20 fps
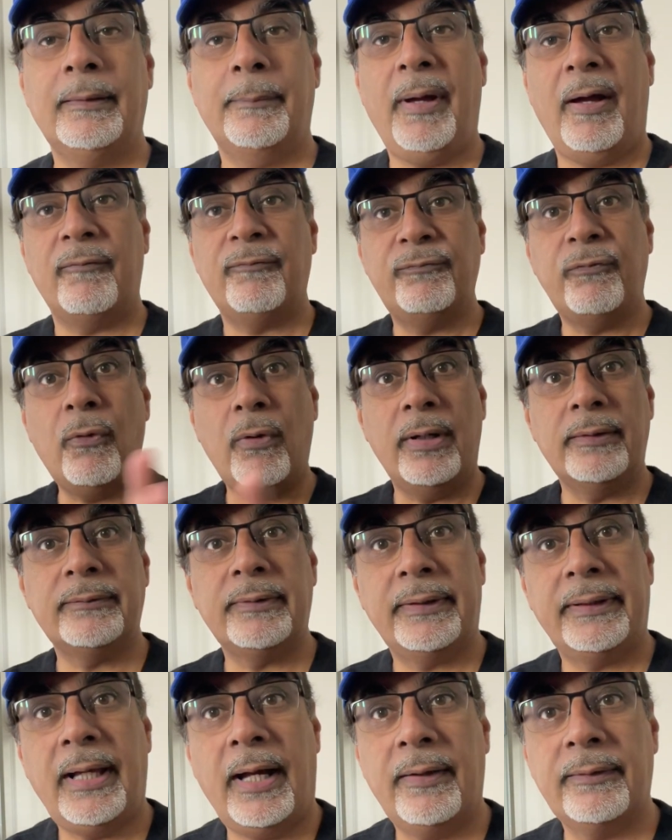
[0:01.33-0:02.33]
about
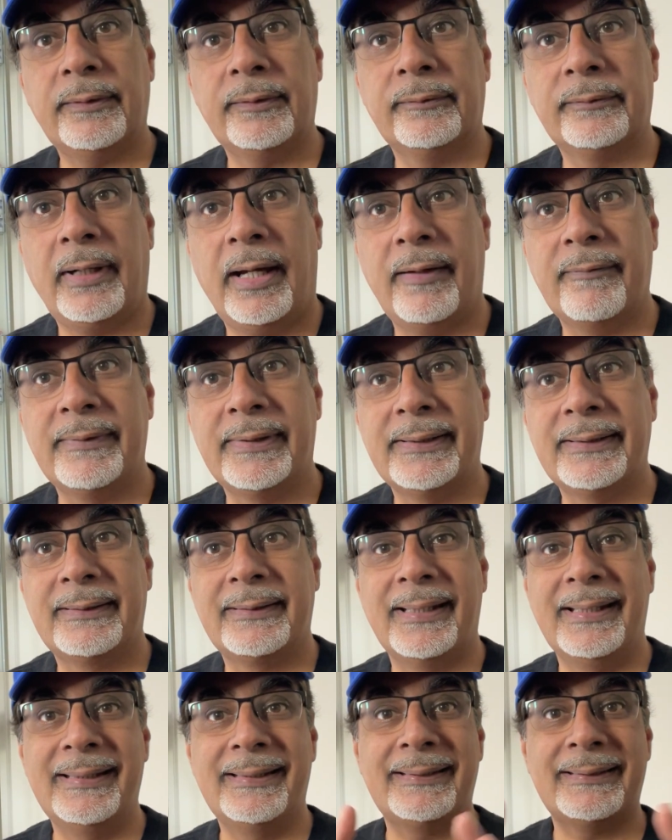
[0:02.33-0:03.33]
400,000
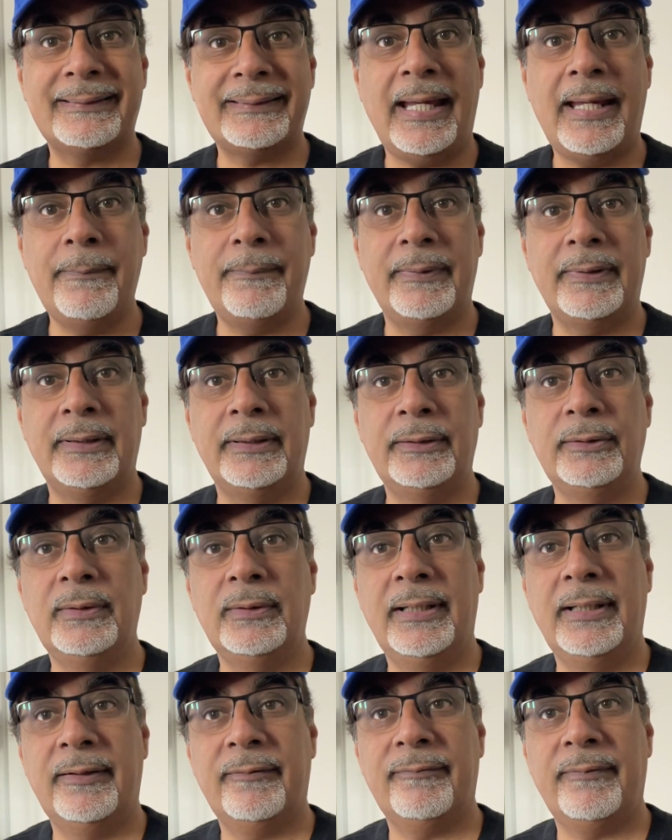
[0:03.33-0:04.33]
drivers escaped the
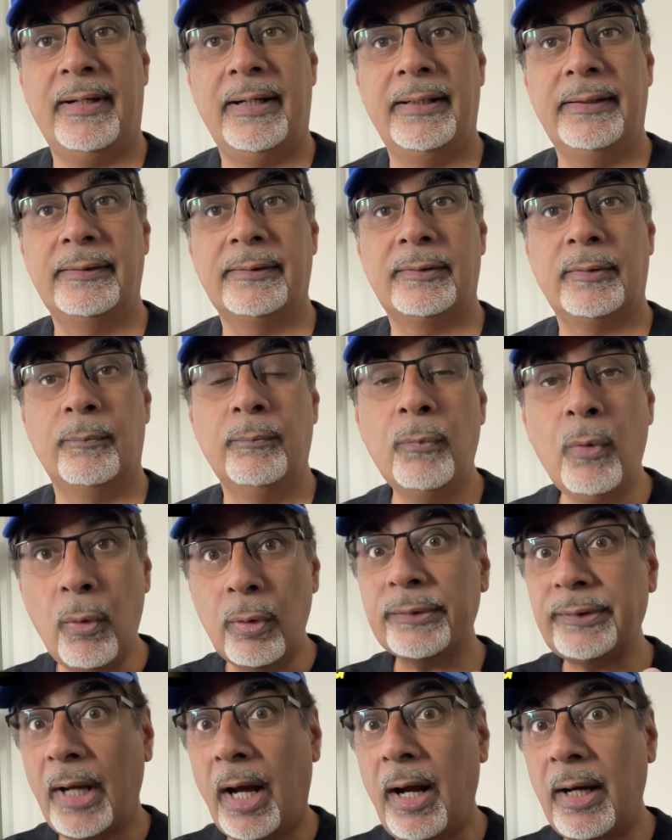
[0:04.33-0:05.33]
ULEZ fines.
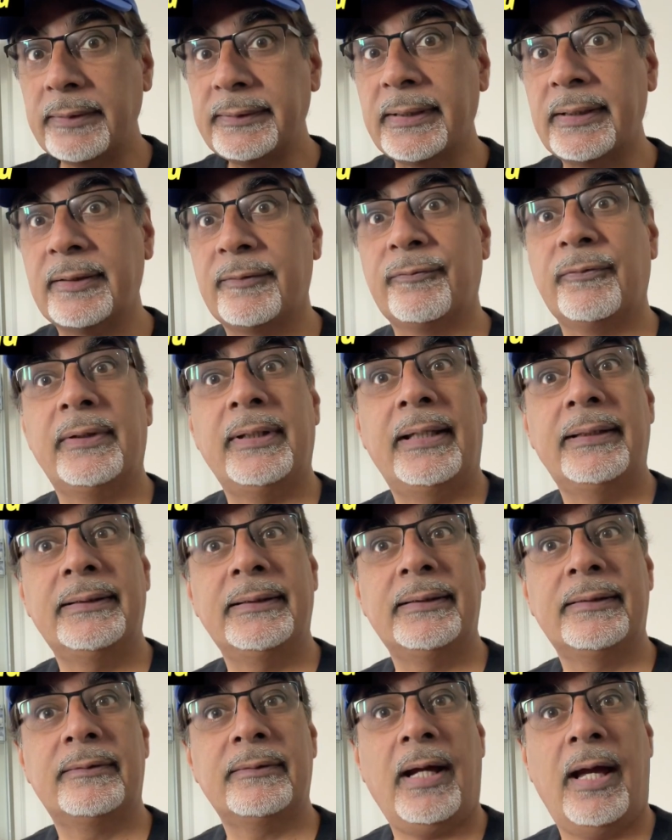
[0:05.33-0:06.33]
More charges for
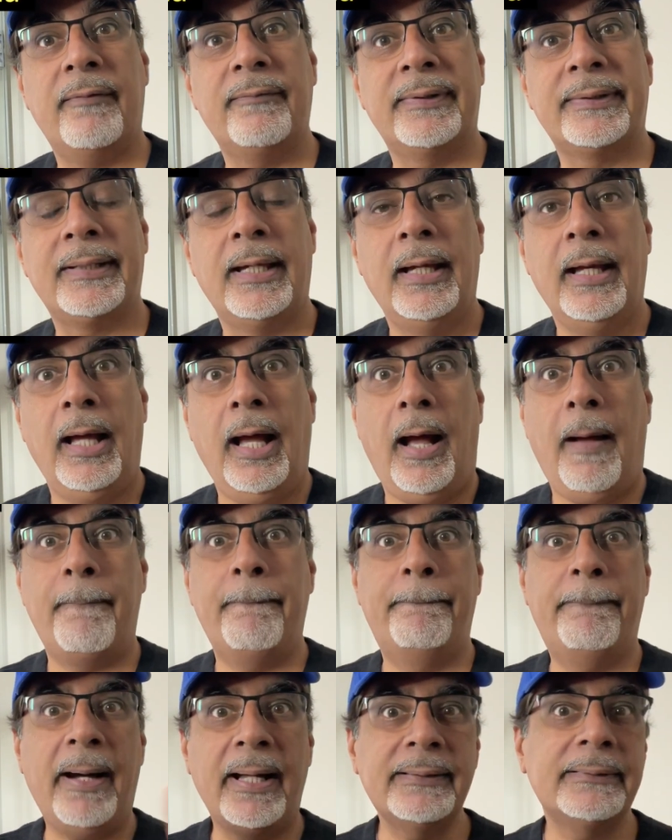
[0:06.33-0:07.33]
London's drivers,
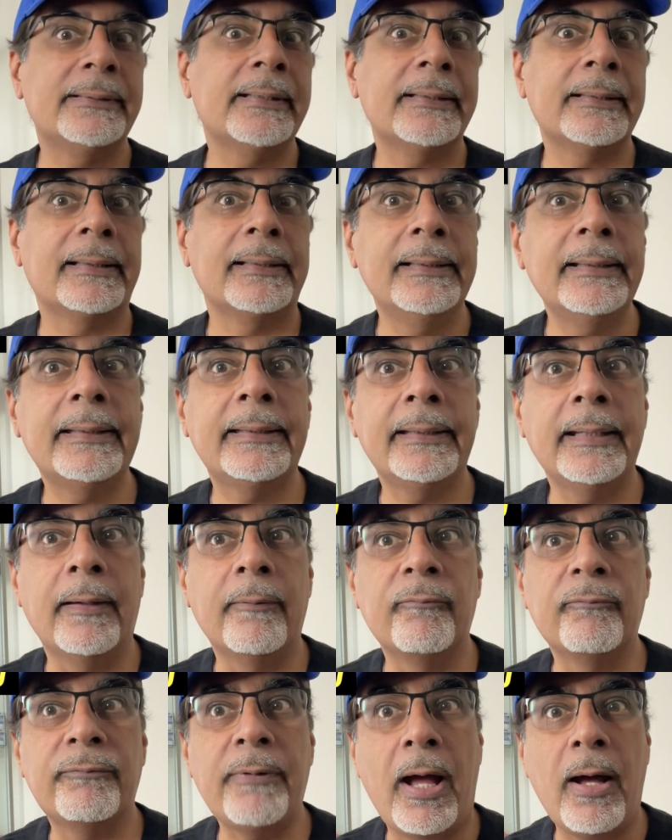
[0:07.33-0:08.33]
abundant
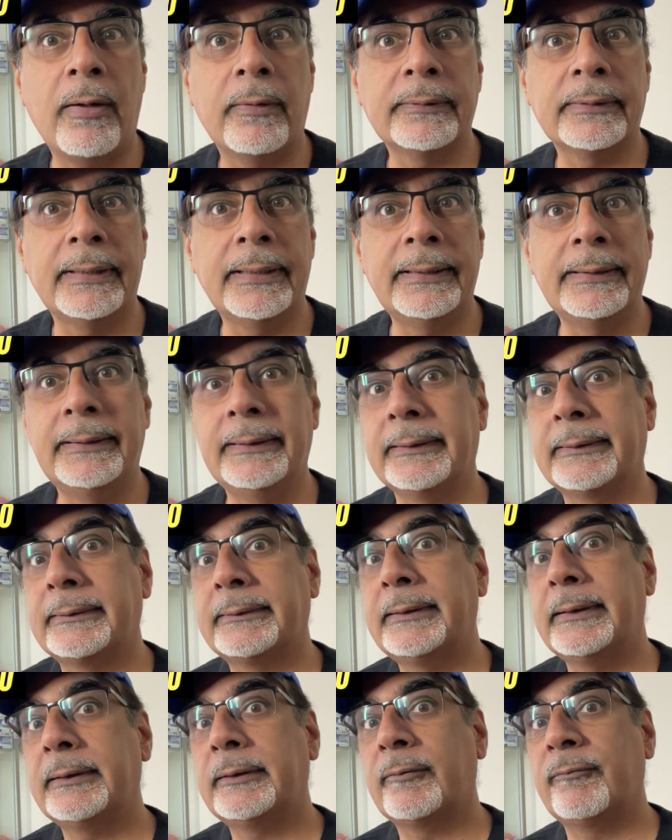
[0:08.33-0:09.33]
lithium found in an
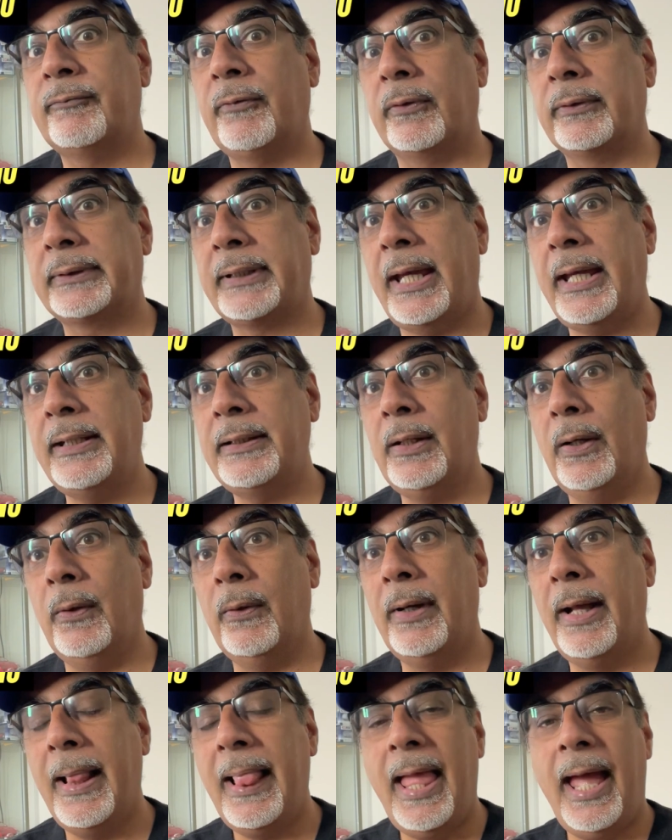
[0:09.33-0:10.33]
extinct
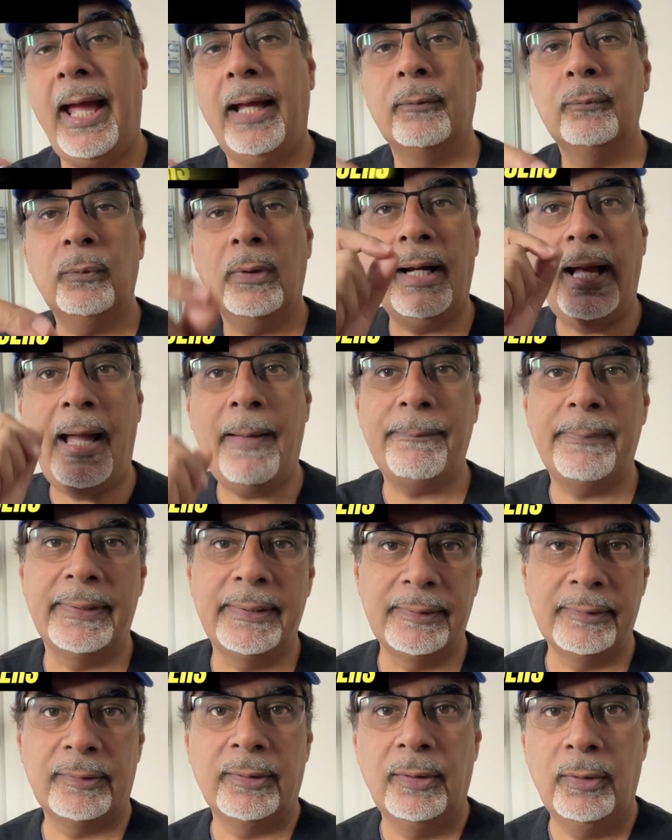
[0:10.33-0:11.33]
volcano, and what
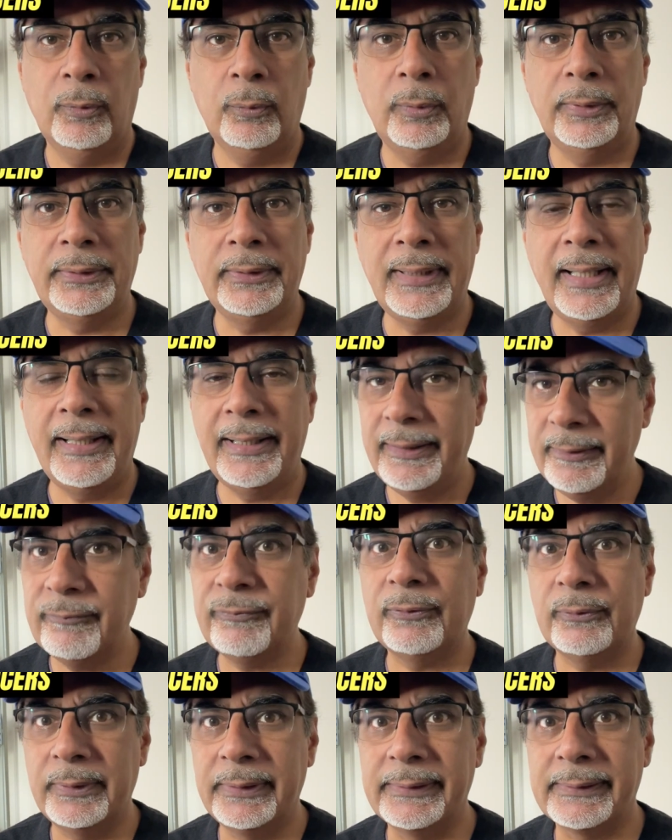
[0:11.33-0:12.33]
happens when you let
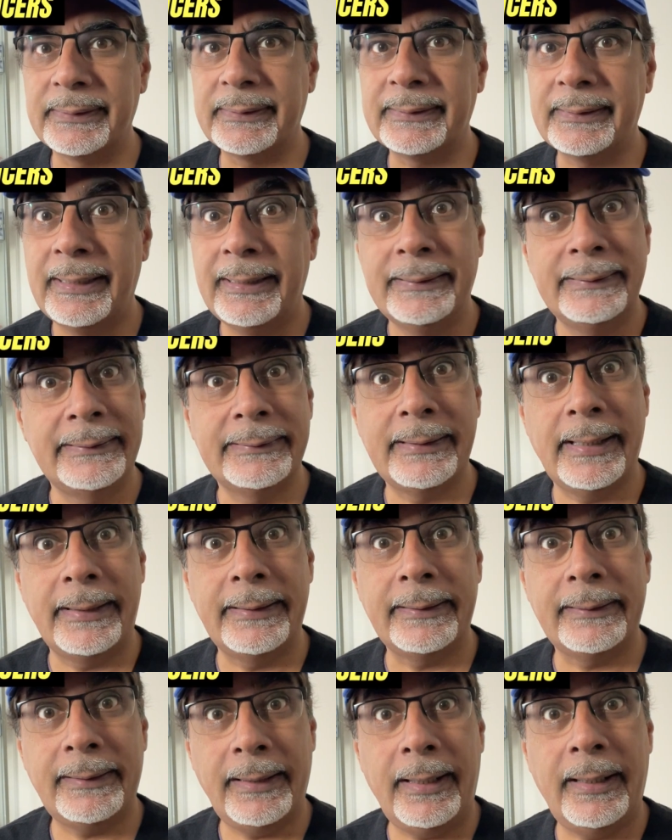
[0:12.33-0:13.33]
influencers
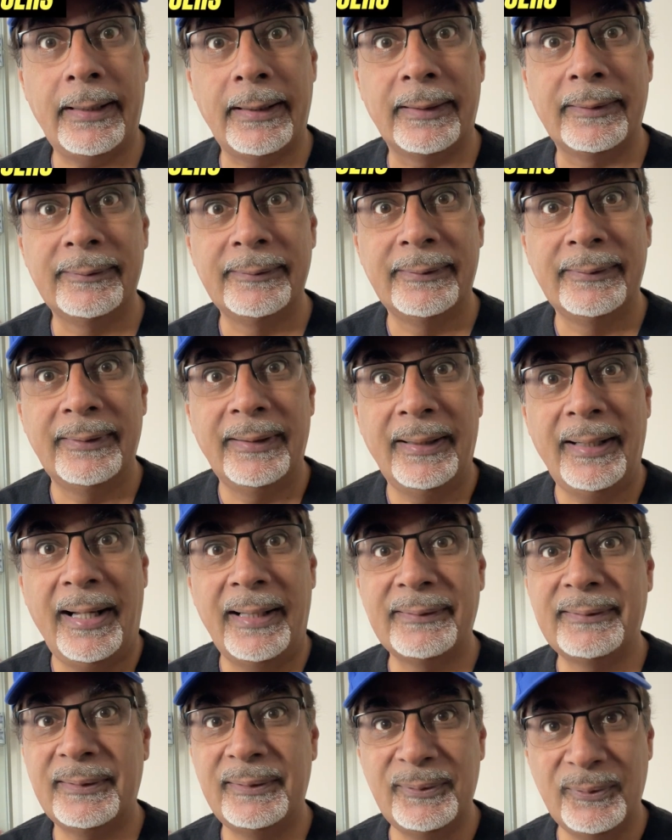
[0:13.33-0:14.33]
design a car.
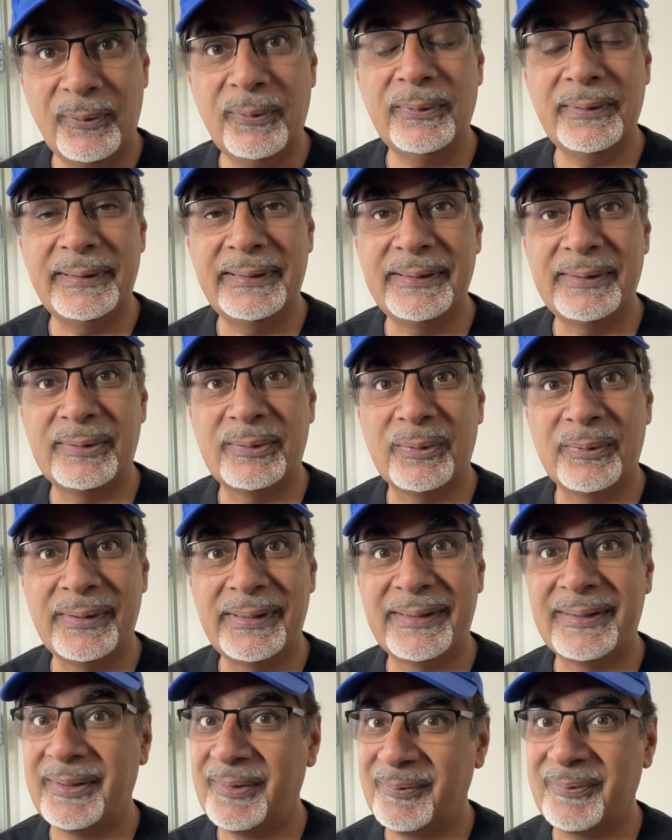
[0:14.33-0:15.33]
I'll tell you all of these
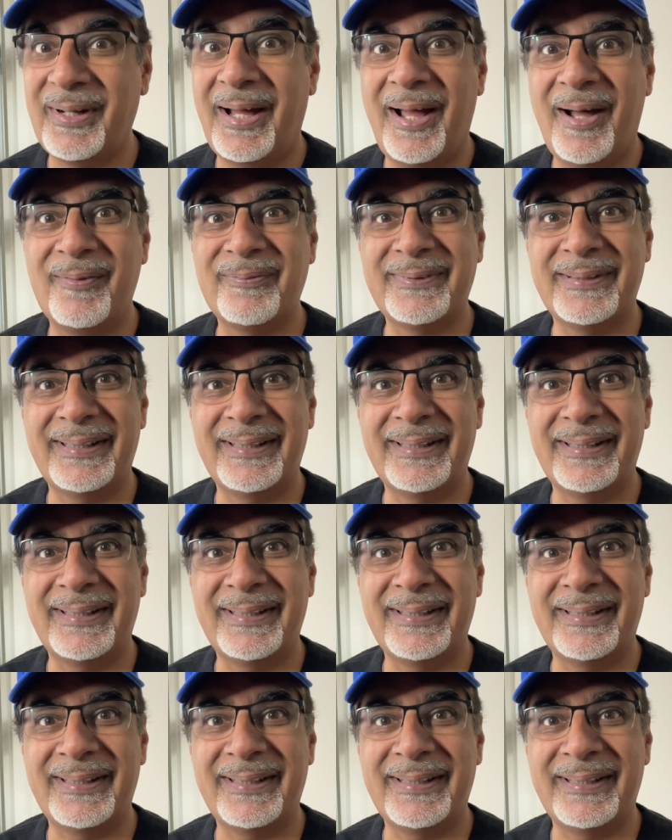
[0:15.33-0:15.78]
stories right after